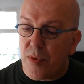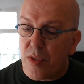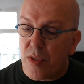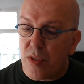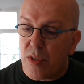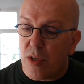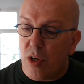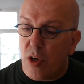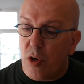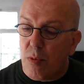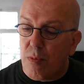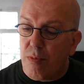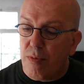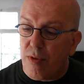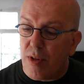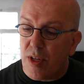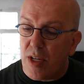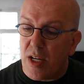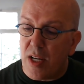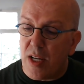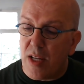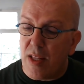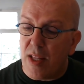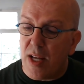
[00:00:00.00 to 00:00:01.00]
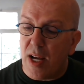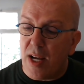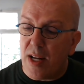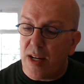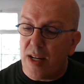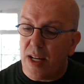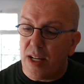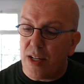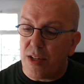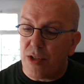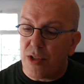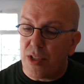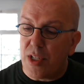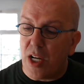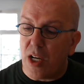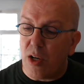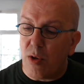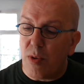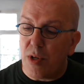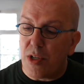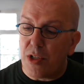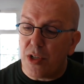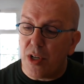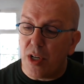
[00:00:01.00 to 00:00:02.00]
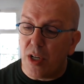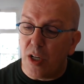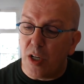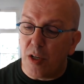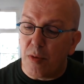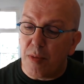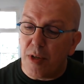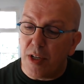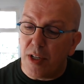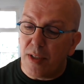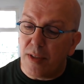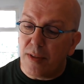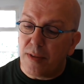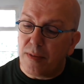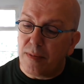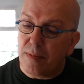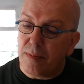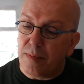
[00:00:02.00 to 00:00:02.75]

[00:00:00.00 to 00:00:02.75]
So hopefully that answers that question a little bit.